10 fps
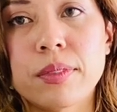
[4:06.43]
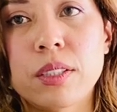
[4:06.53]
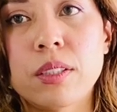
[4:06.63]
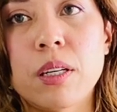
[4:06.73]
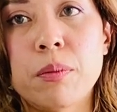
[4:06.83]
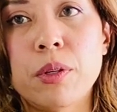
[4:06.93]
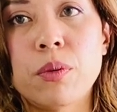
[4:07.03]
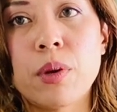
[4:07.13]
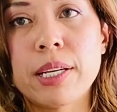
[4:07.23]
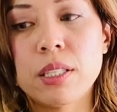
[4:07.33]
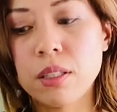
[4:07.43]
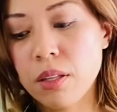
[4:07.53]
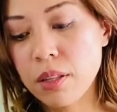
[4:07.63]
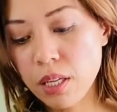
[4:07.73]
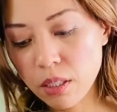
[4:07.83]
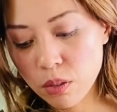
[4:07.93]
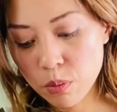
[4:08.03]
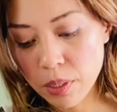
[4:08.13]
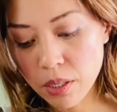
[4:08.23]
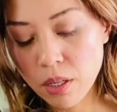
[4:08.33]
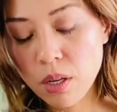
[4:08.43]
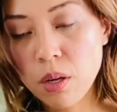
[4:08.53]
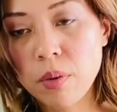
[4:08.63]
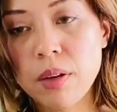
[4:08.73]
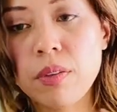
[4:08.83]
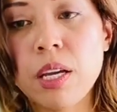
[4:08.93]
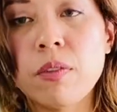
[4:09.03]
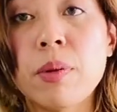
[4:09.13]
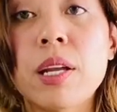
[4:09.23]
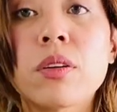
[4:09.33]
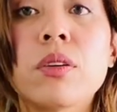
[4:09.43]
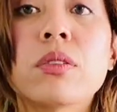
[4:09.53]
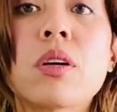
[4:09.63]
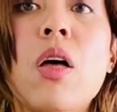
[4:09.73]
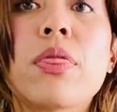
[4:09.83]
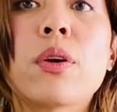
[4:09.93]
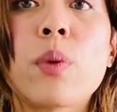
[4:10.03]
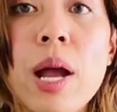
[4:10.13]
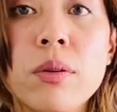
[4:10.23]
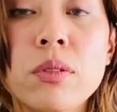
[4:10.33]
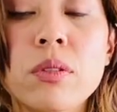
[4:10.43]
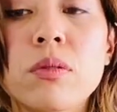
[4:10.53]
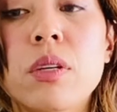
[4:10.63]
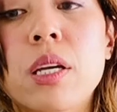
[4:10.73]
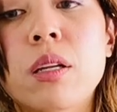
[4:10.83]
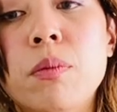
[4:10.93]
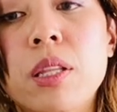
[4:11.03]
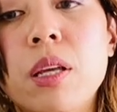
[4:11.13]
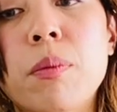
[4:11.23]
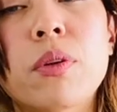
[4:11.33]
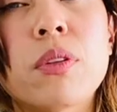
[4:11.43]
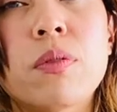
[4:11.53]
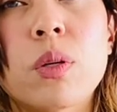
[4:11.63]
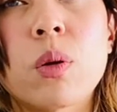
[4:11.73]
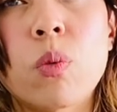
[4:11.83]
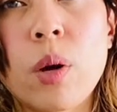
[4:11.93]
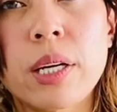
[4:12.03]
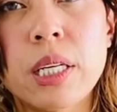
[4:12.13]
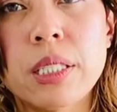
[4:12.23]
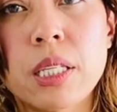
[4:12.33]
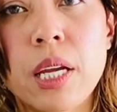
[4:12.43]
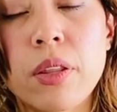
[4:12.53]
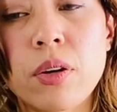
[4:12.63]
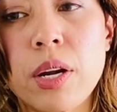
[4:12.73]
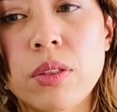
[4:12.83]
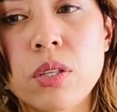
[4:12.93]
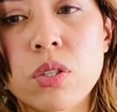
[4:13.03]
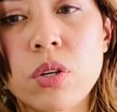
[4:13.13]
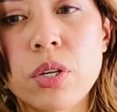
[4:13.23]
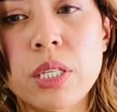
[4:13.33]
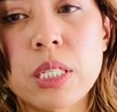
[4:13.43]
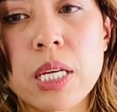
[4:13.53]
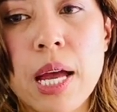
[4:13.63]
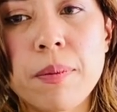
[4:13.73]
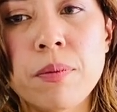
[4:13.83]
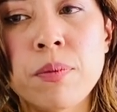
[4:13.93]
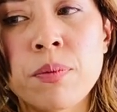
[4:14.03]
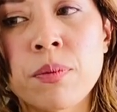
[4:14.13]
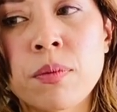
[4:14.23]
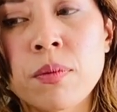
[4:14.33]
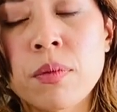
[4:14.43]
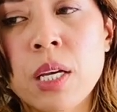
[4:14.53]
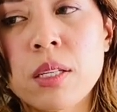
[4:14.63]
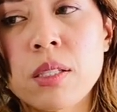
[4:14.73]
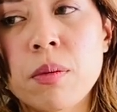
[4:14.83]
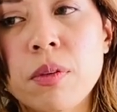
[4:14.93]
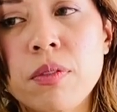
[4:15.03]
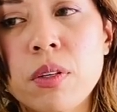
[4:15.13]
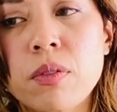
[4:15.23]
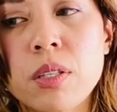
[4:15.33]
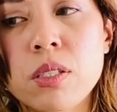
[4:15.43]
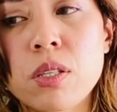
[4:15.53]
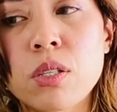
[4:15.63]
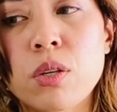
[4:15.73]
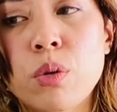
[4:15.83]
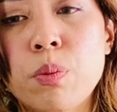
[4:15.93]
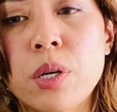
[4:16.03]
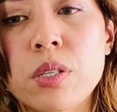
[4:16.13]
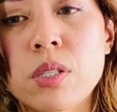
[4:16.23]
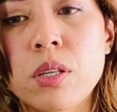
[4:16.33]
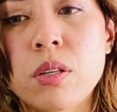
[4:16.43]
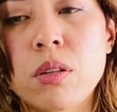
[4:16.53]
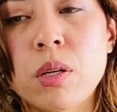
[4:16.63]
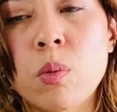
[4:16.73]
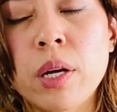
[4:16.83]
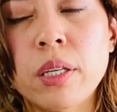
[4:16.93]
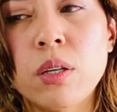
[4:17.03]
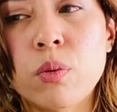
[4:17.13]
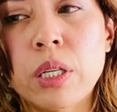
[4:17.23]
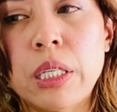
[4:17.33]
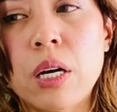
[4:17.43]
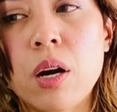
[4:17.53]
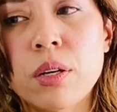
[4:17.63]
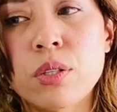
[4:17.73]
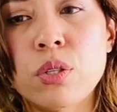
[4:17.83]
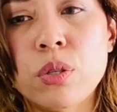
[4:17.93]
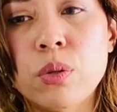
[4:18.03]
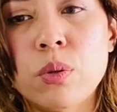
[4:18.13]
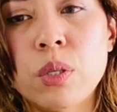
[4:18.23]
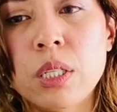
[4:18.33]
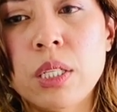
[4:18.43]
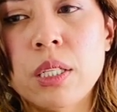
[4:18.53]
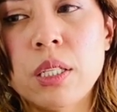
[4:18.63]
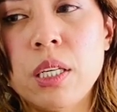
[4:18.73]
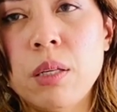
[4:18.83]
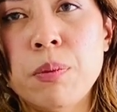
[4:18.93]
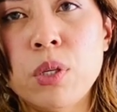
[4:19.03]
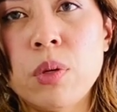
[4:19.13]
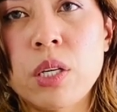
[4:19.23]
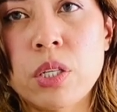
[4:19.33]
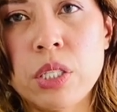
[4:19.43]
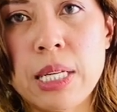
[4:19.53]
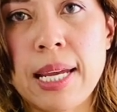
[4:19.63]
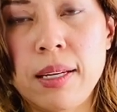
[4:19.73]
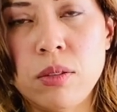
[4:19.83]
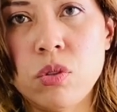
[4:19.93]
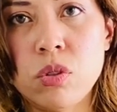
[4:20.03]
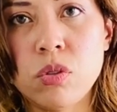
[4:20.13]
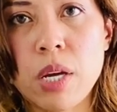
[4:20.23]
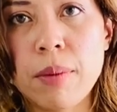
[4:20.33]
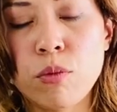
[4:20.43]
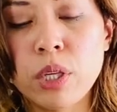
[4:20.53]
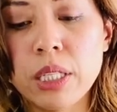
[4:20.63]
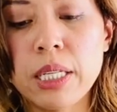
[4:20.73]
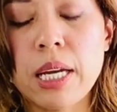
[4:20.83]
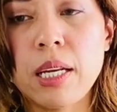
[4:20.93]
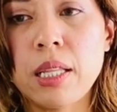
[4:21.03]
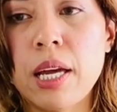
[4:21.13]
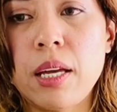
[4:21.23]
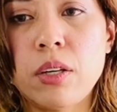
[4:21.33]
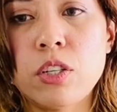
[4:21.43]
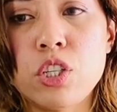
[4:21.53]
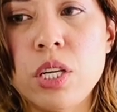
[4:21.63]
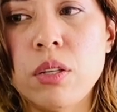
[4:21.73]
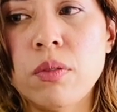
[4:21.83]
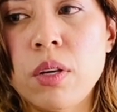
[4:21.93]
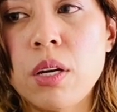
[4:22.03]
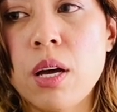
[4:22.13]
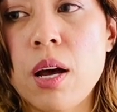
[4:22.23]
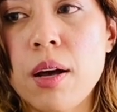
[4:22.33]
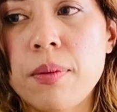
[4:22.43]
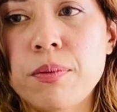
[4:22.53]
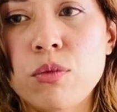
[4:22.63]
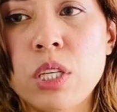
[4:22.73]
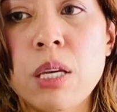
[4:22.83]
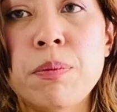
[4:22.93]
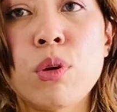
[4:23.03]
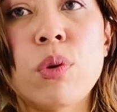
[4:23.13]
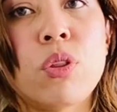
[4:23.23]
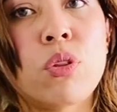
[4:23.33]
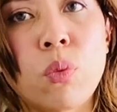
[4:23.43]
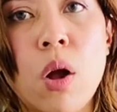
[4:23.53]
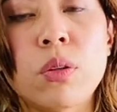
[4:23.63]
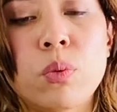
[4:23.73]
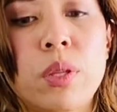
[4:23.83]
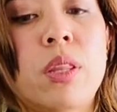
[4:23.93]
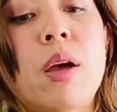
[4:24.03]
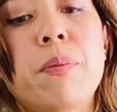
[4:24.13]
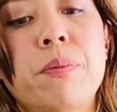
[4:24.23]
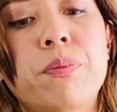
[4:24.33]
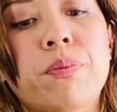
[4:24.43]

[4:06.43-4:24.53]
Sun, Moon, Rising. Thank you, Spirit. We have Eight of Pentacles on the ground. It can mean that both of you are working together at this current time some of you, if this is a new person, they're working really hard to keep you entertained. I'm really getting that energy. Um, keep you enthralled with them.